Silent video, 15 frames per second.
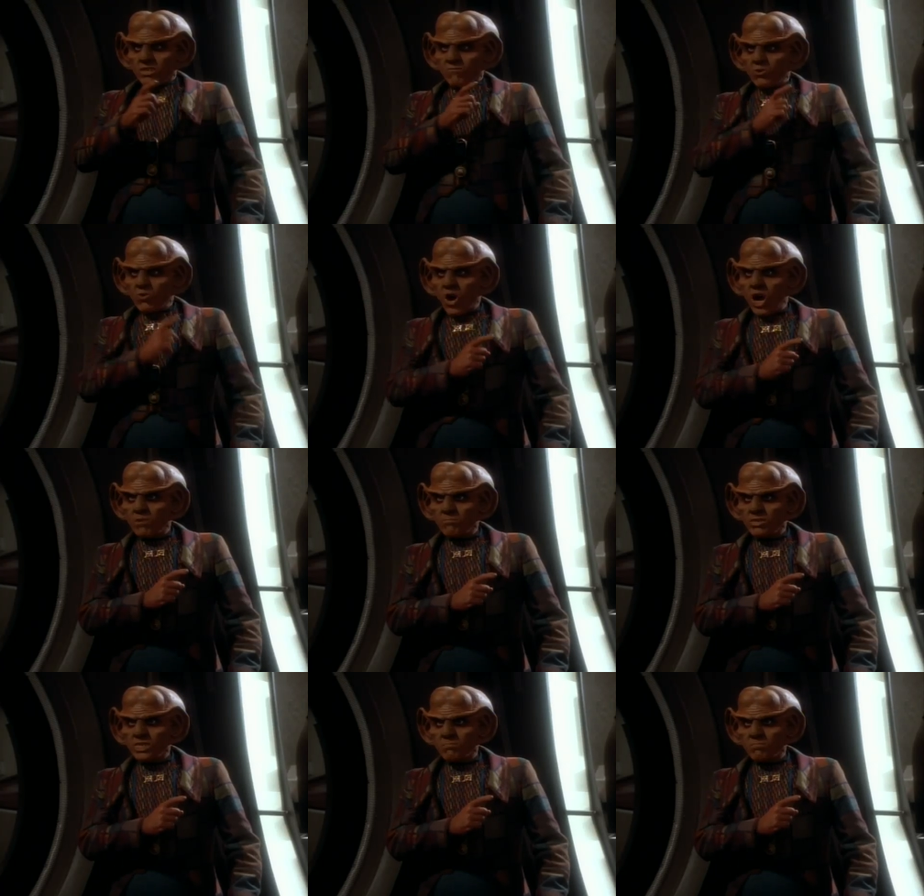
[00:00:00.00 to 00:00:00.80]
if you
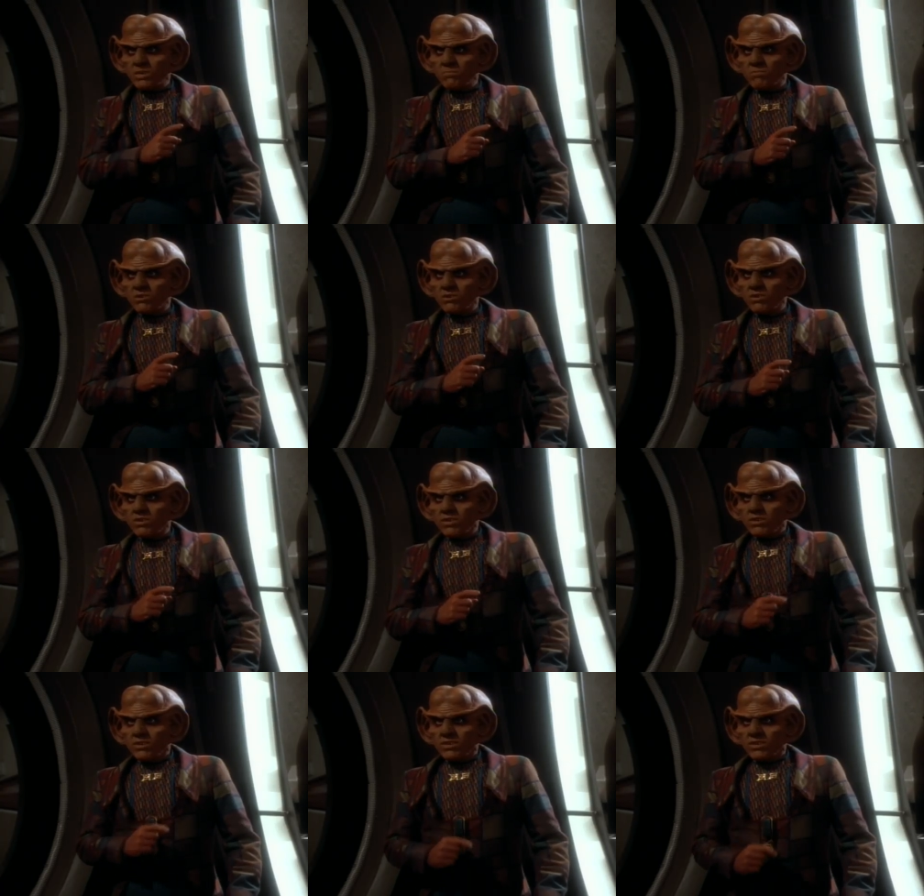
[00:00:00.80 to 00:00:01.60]
harm these people,
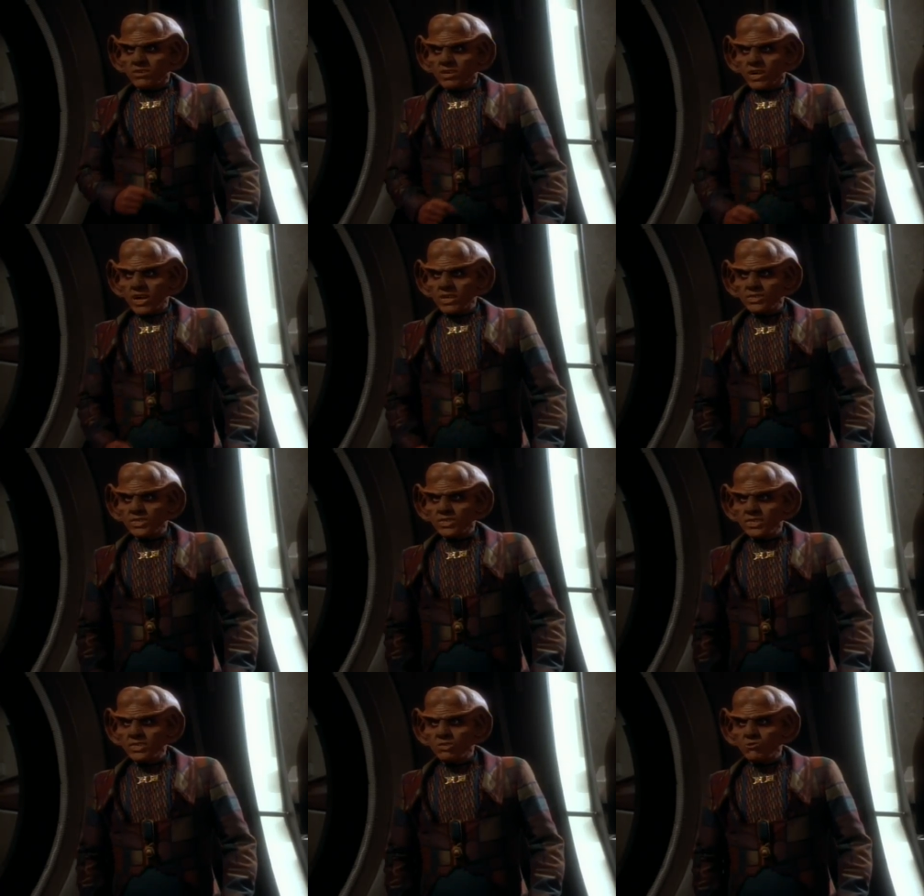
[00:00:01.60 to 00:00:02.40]
I'll
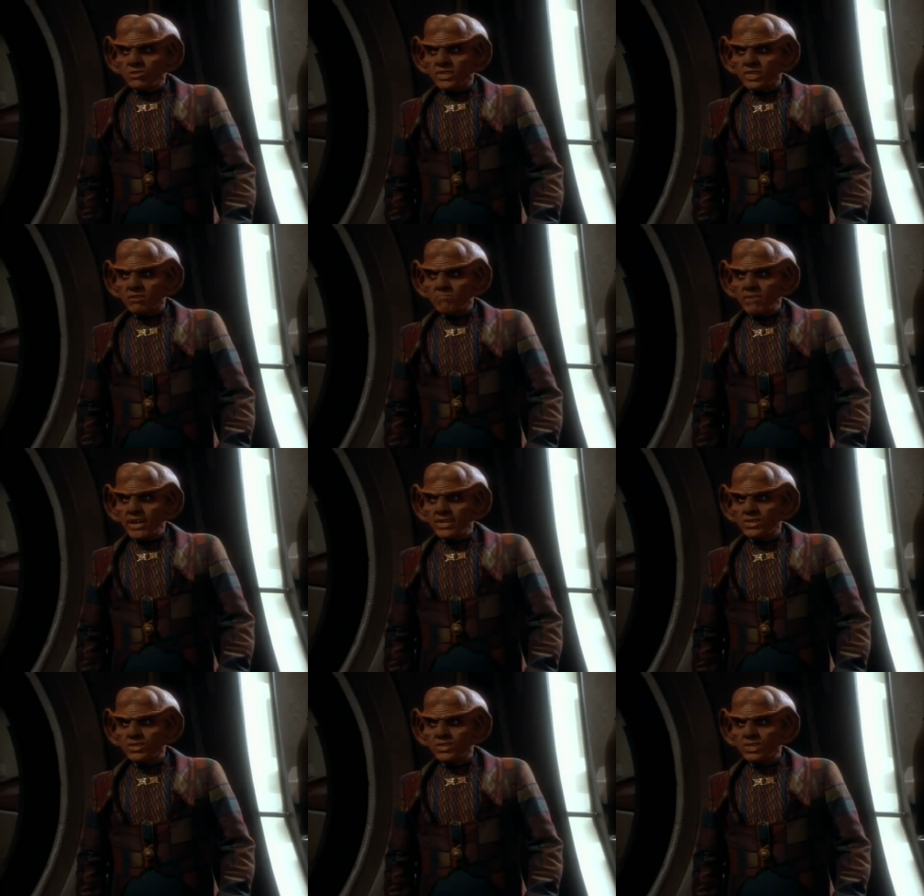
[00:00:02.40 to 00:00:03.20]
see to it that
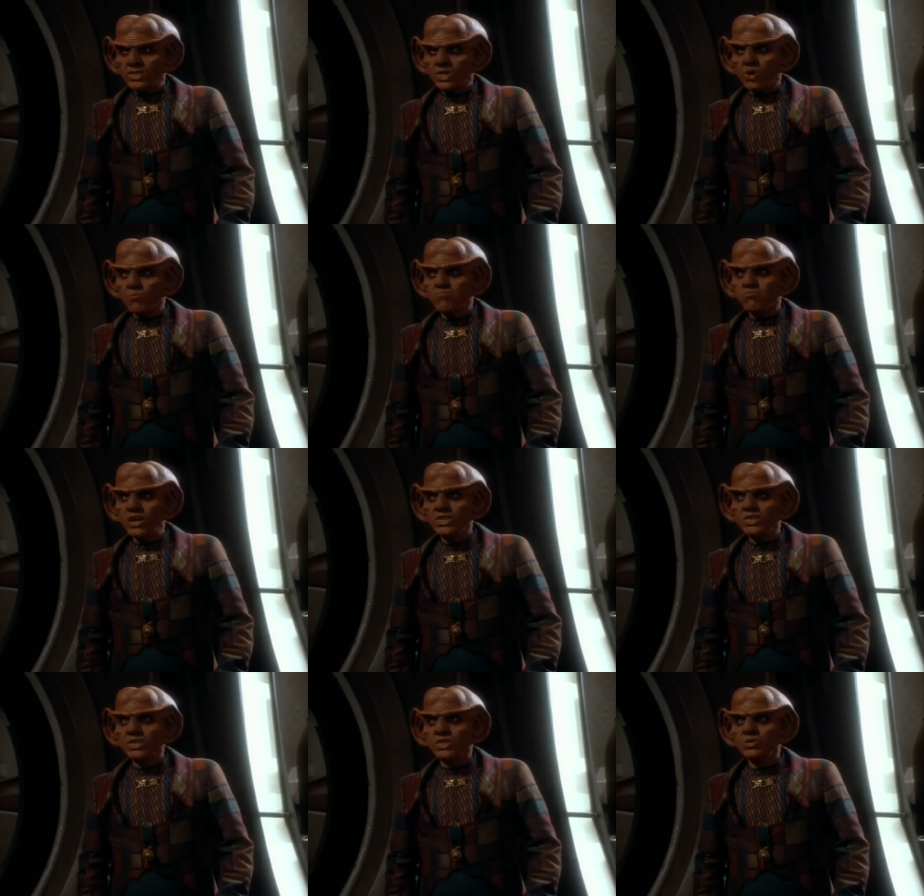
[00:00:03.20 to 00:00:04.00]
Commander Sisko
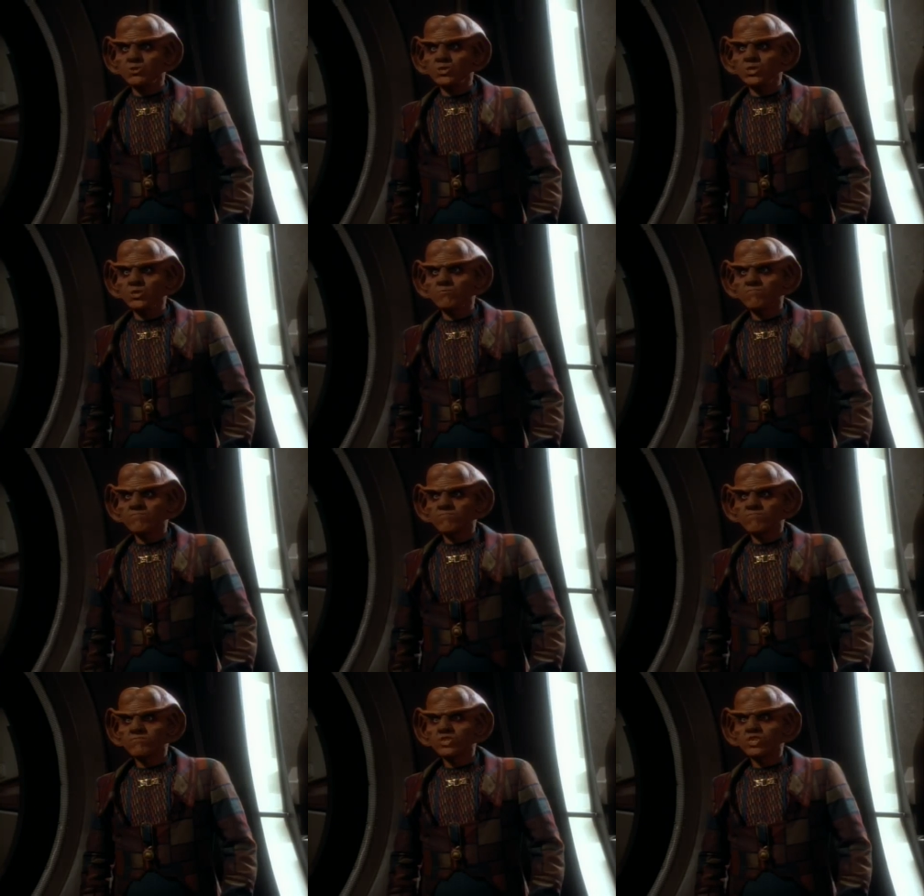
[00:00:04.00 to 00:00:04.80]
prosecutes you
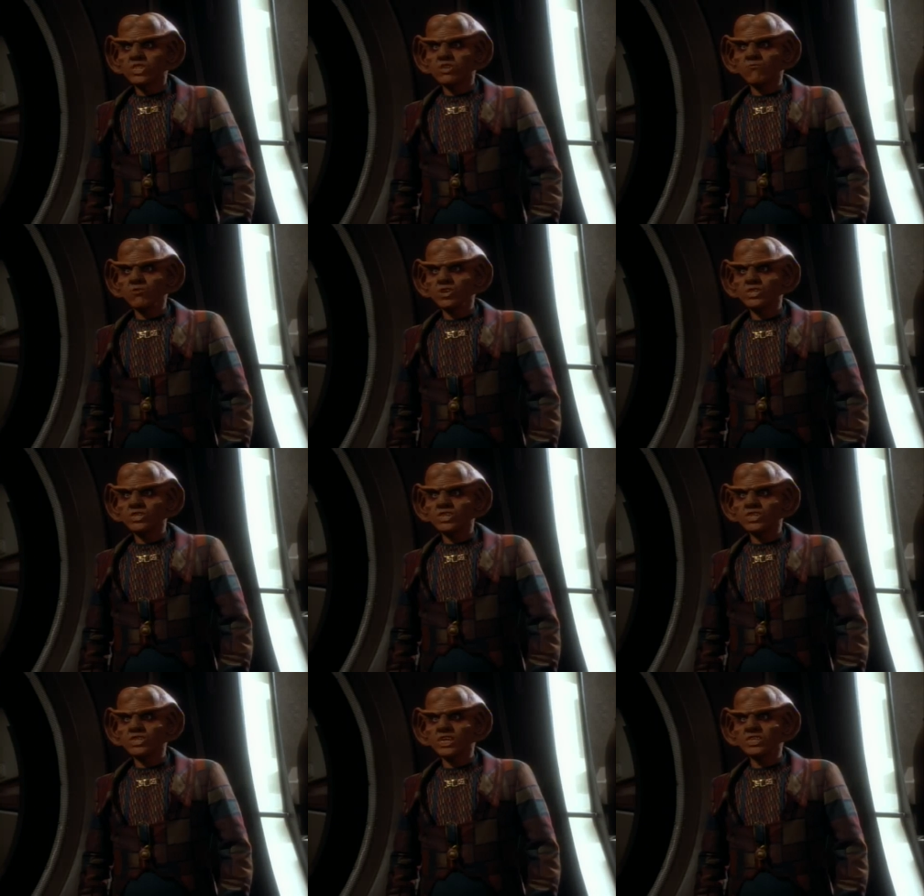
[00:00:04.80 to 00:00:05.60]
to the
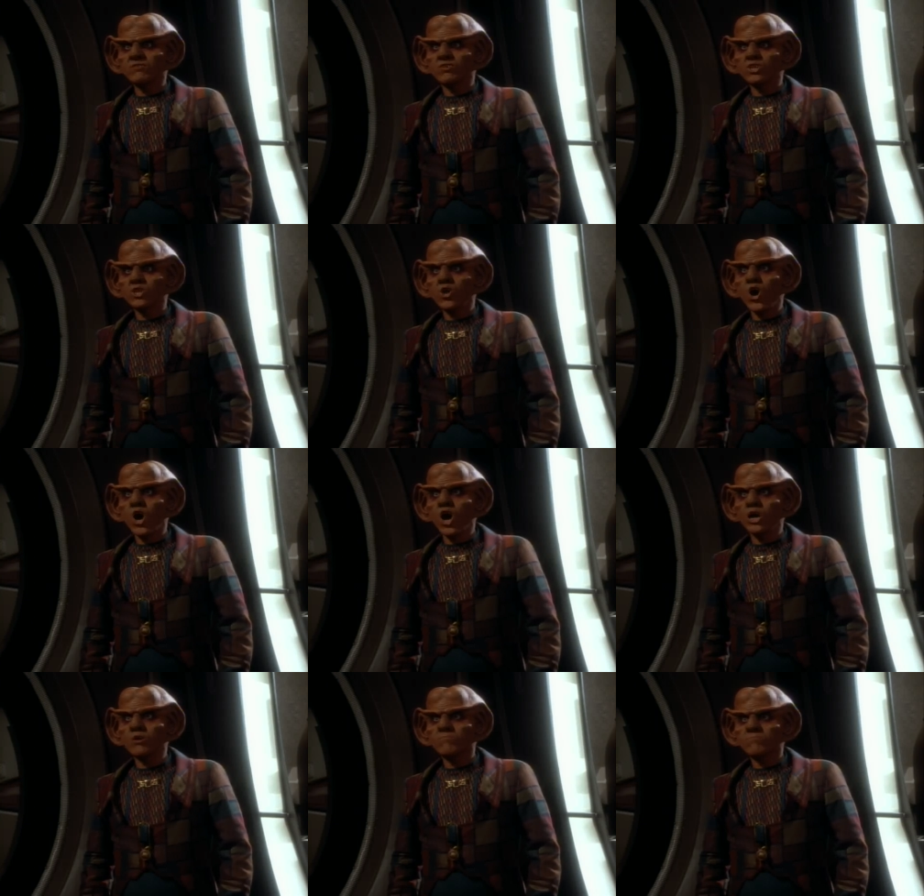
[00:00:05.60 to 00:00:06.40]
fullest extent of the law.